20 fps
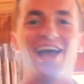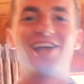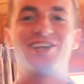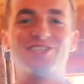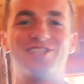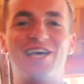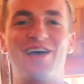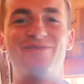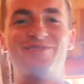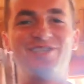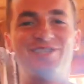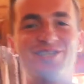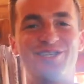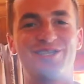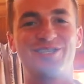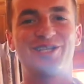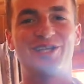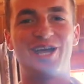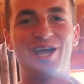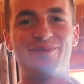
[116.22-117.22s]
I just have to
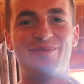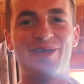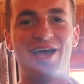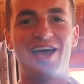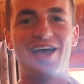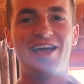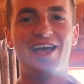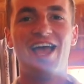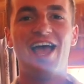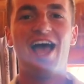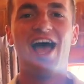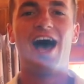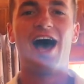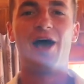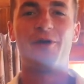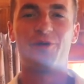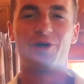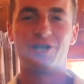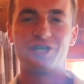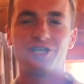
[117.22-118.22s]
disclaim that
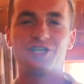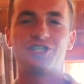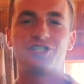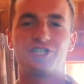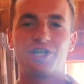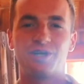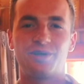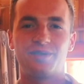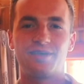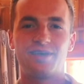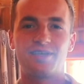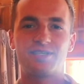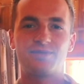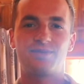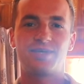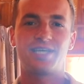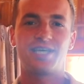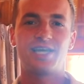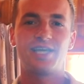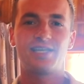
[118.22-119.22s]
I wanted to show you this
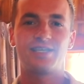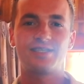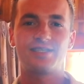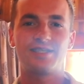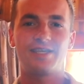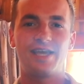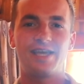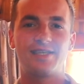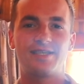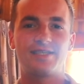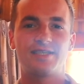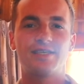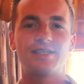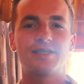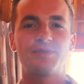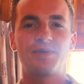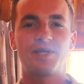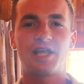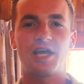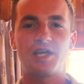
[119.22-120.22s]
because it's
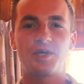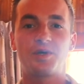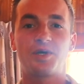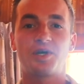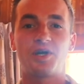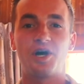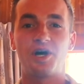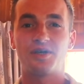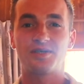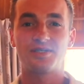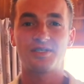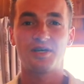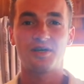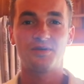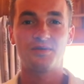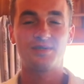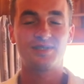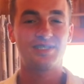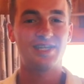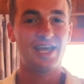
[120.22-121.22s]
something that you could
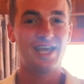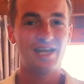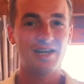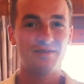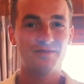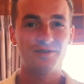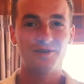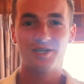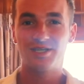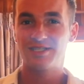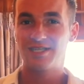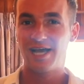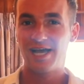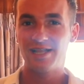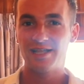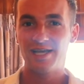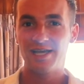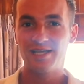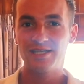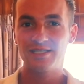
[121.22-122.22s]
also stay in if you're in
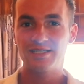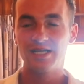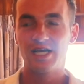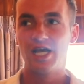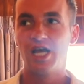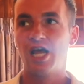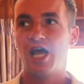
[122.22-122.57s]
Thailand.